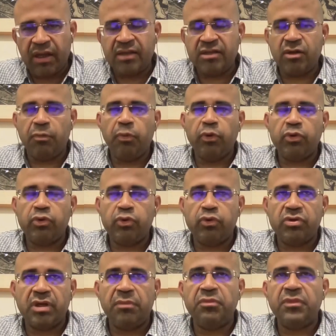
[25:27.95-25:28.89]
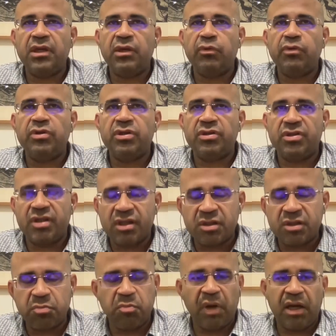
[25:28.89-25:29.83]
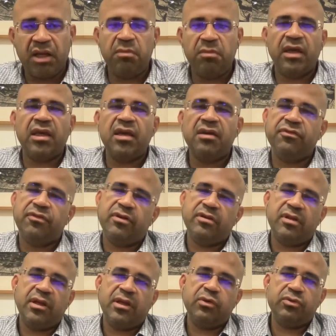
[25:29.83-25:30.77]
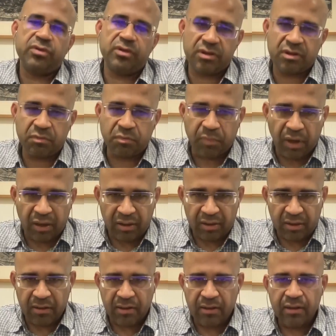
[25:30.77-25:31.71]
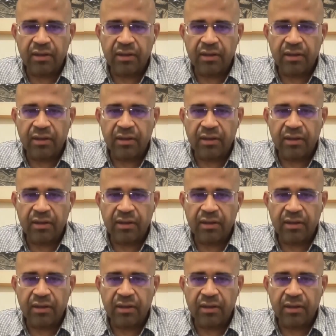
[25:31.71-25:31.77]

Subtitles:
as opposed to something which is just money-making for the ecosystem partner.